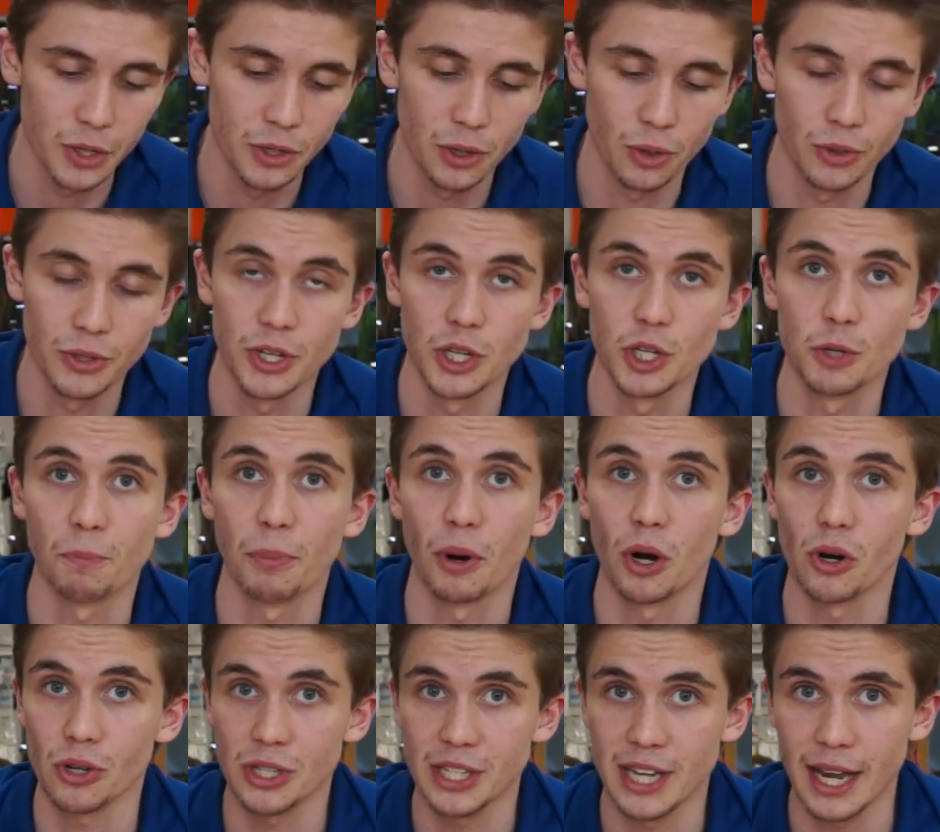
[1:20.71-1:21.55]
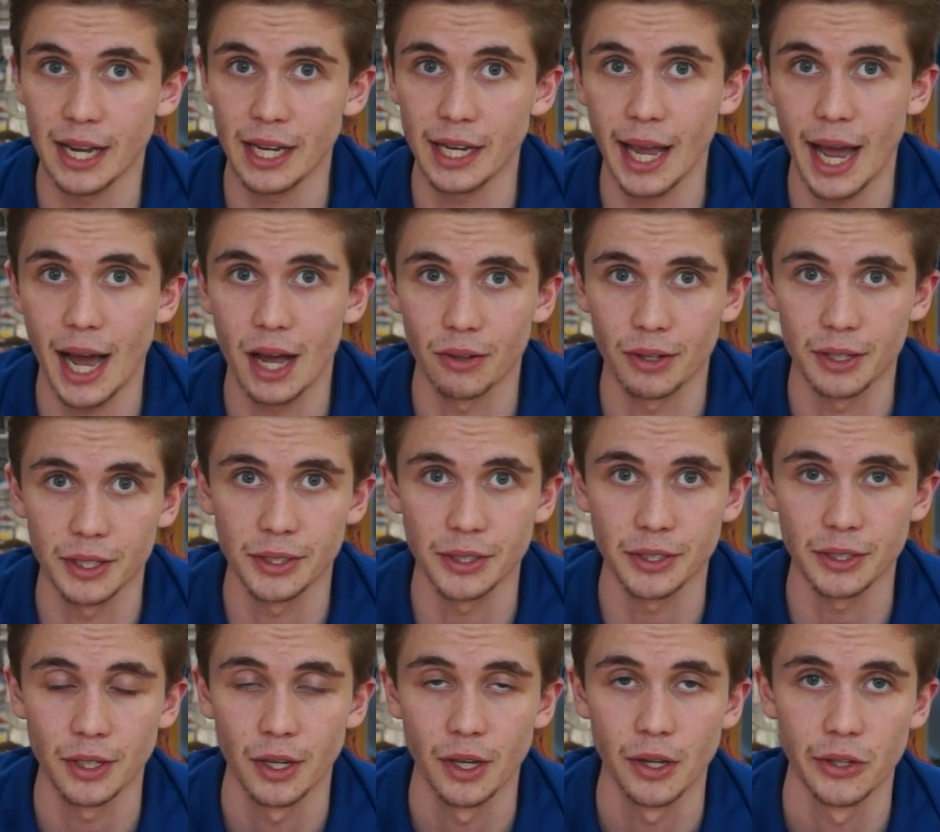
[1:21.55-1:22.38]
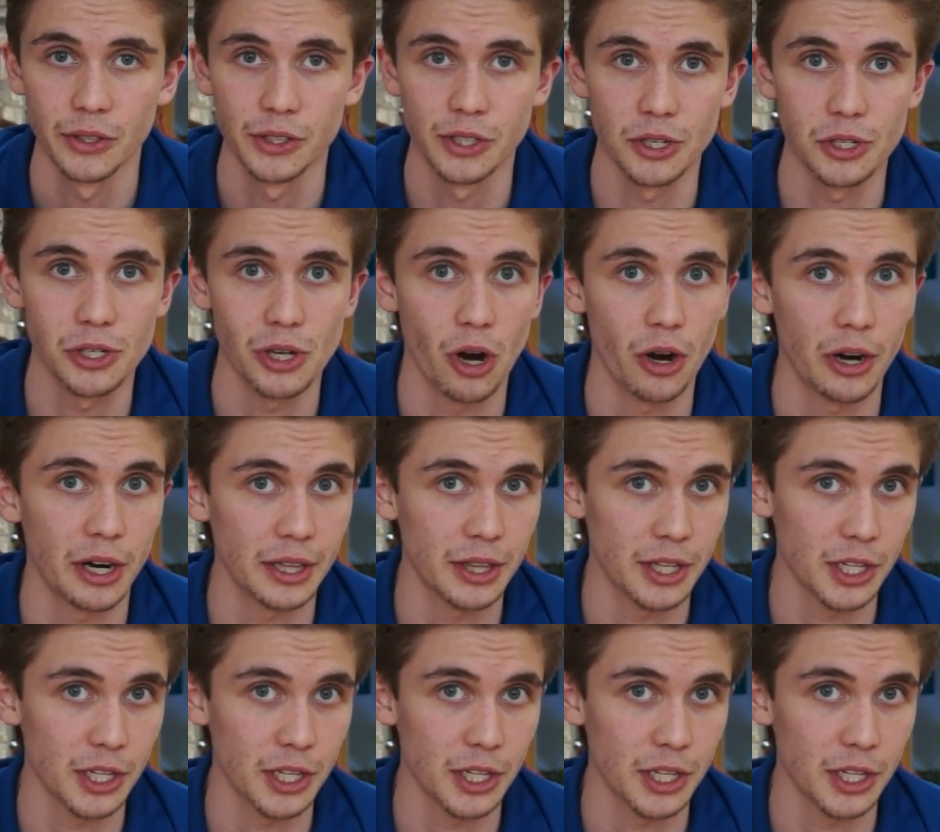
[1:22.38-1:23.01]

dosage per 10 gallons to target